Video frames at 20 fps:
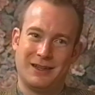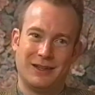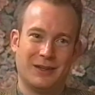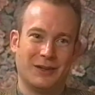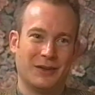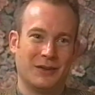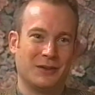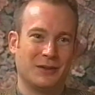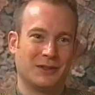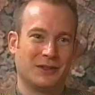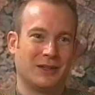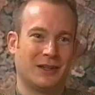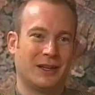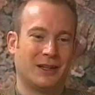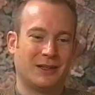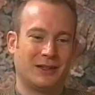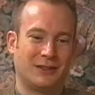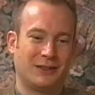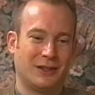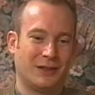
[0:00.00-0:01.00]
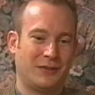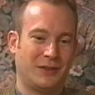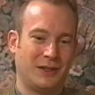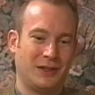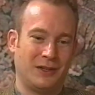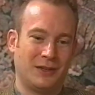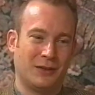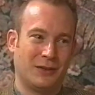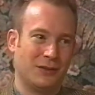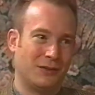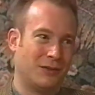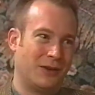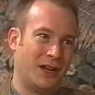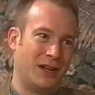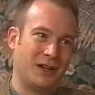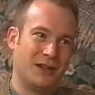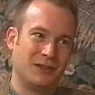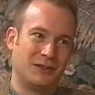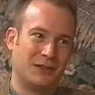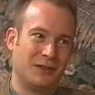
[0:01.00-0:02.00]
you know, there was a lot of stuff that you don't
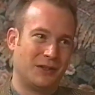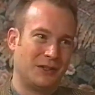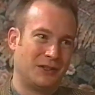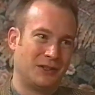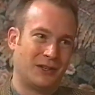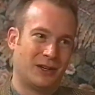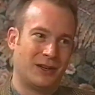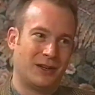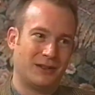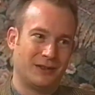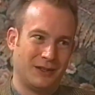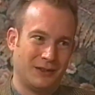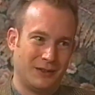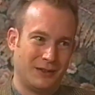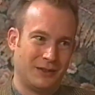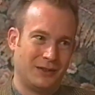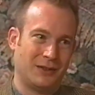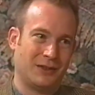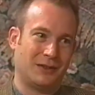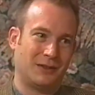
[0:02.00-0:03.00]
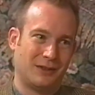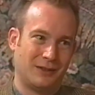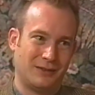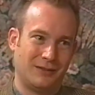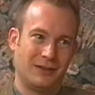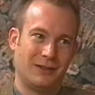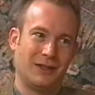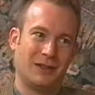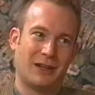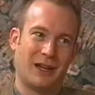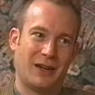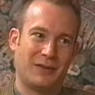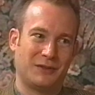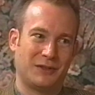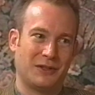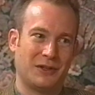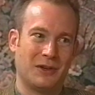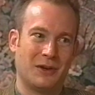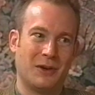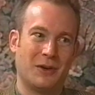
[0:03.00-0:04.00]
write into the chart that uh -huh. you just you have
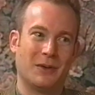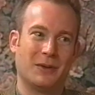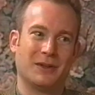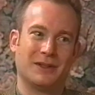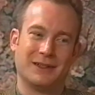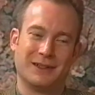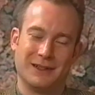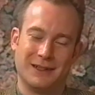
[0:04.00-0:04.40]
to know.